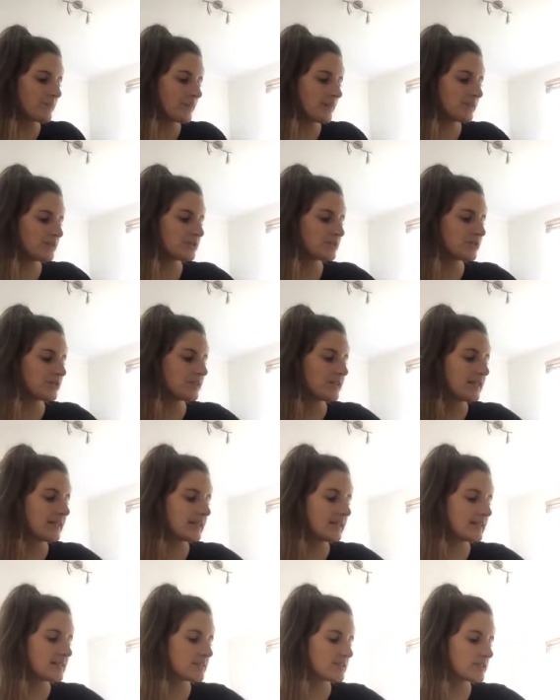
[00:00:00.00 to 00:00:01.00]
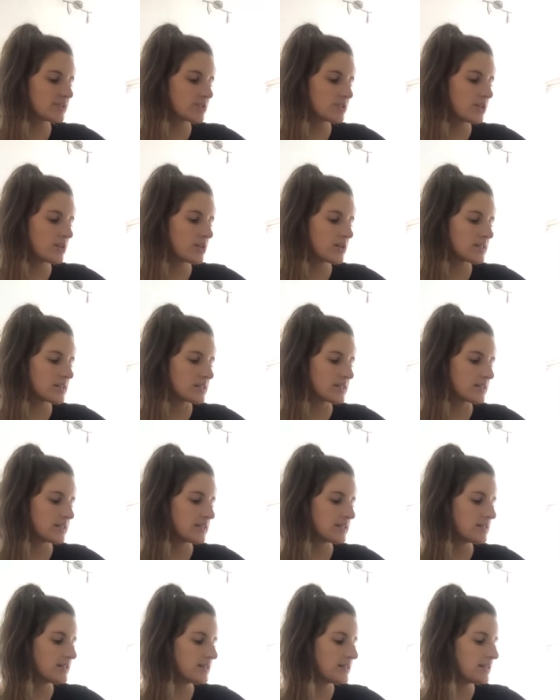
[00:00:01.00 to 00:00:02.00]
So getting
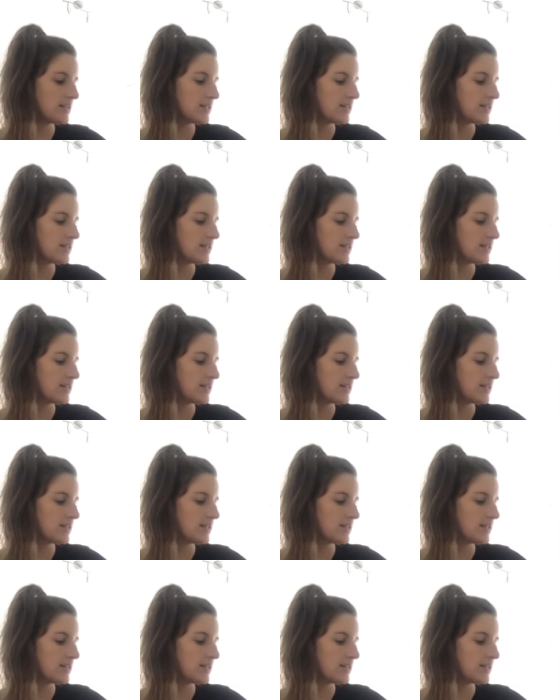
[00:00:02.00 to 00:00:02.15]
started,